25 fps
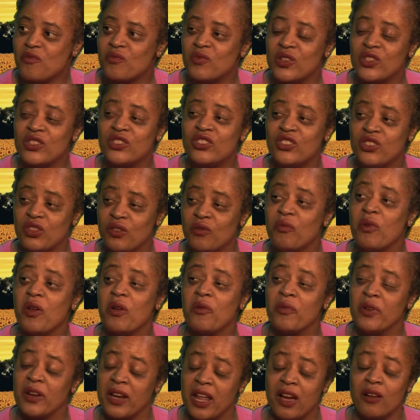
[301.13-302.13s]
When
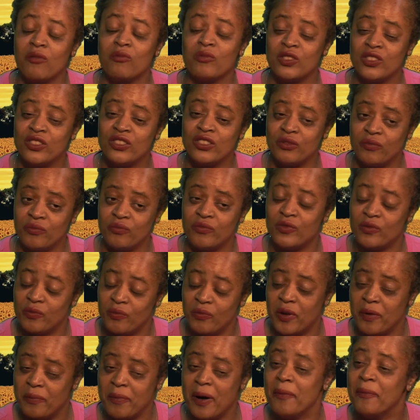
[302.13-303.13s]

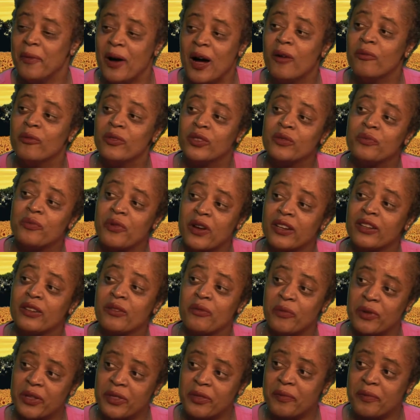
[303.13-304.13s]
when my mom was pregnant with